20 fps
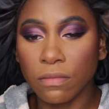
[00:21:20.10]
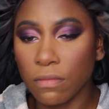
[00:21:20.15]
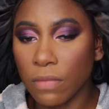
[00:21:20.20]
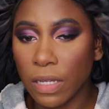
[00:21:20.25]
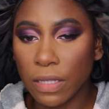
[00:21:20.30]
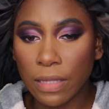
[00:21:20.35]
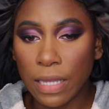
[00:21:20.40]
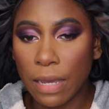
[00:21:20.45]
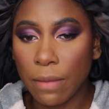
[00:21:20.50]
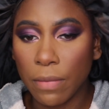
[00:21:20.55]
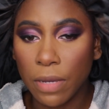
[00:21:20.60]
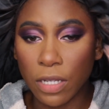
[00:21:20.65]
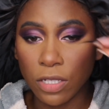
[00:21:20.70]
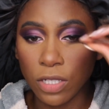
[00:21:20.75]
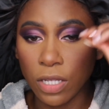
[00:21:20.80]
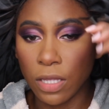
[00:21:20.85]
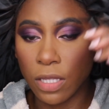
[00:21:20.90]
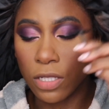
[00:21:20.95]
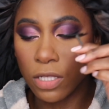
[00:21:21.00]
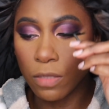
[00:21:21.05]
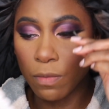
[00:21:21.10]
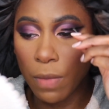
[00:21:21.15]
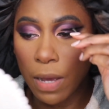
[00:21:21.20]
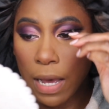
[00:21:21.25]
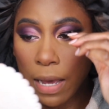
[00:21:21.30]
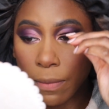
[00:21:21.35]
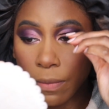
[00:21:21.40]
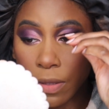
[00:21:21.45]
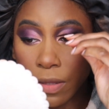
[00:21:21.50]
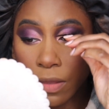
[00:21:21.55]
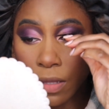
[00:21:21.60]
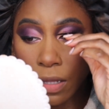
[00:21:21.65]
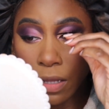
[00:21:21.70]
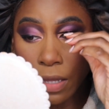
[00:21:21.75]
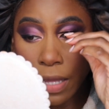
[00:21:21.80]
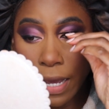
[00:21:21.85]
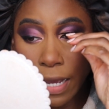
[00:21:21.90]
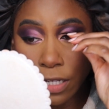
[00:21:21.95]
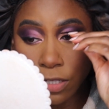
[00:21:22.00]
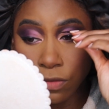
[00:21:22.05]
about that much, and then just pop the
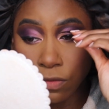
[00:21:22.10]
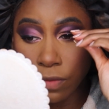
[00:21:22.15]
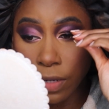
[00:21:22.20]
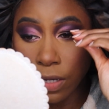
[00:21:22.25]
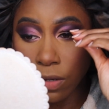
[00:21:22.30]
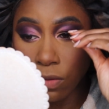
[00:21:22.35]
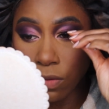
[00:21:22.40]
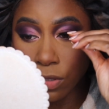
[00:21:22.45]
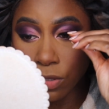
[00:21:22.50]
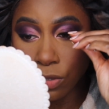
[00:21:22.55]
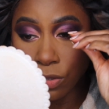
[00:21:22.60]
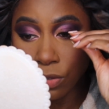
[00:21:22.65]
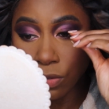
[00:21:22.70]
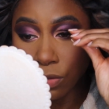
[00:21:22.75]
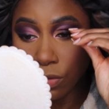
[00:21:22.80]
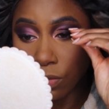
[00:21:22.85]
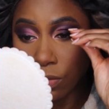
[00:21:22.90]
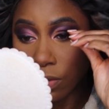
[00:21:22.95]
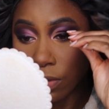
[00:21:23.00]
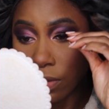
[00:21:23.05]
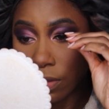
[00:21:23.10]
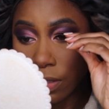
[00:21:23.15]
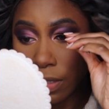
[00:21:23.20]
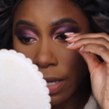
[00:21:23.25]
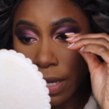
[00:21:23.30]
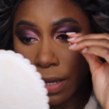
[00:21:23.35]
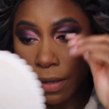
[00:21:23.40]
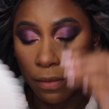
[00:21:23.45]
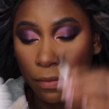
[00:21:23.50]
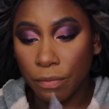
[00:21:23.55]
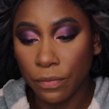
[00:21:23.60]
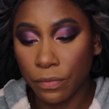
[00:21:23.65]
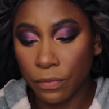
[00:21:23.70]
lash right onto the eye.